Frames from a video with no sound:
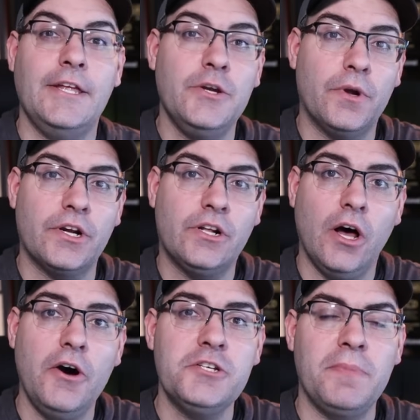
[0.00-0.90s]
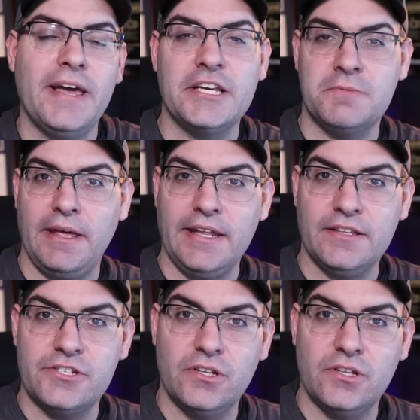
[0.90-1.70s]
And then you wanna close by explaining the